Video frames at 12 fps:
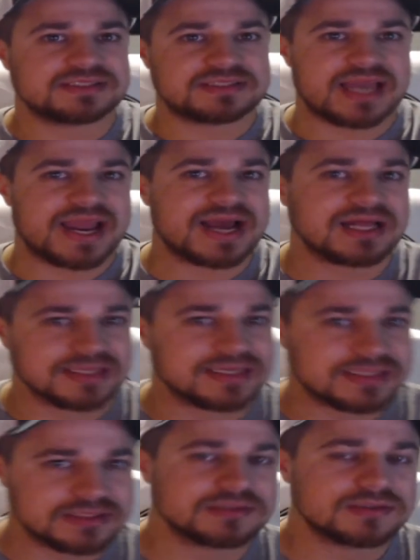
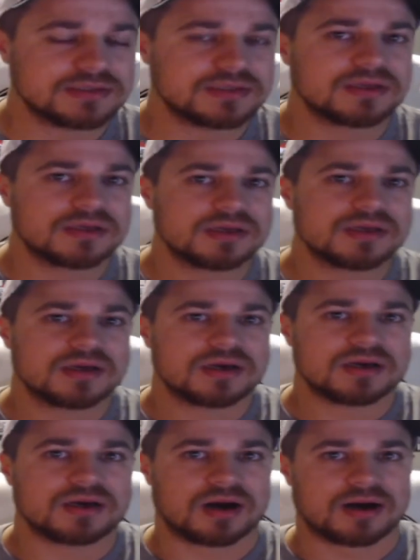talent,
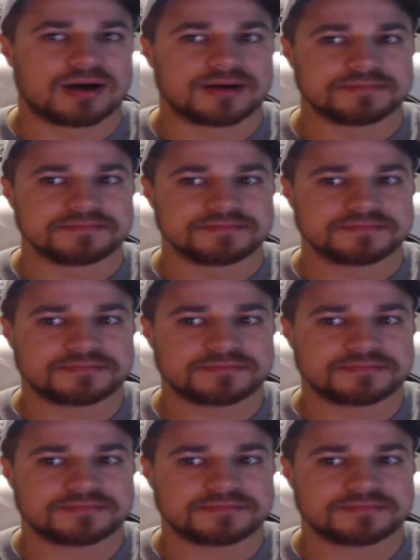um,